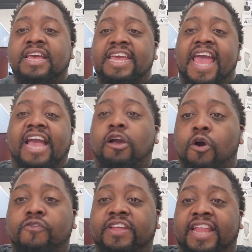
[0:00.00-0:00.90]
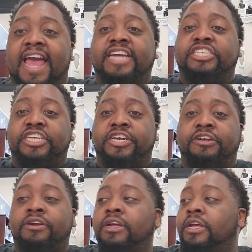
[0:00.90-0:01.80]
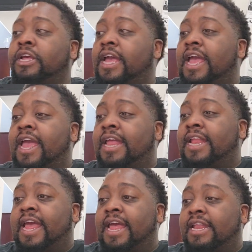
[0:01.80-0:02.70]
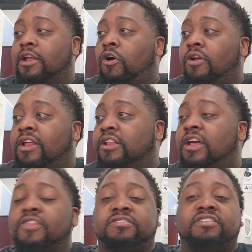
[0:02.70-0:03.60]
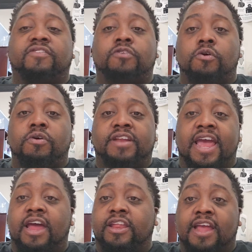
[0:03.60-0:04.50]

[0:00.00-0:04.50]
He had COVID last year and all that other stuff going down.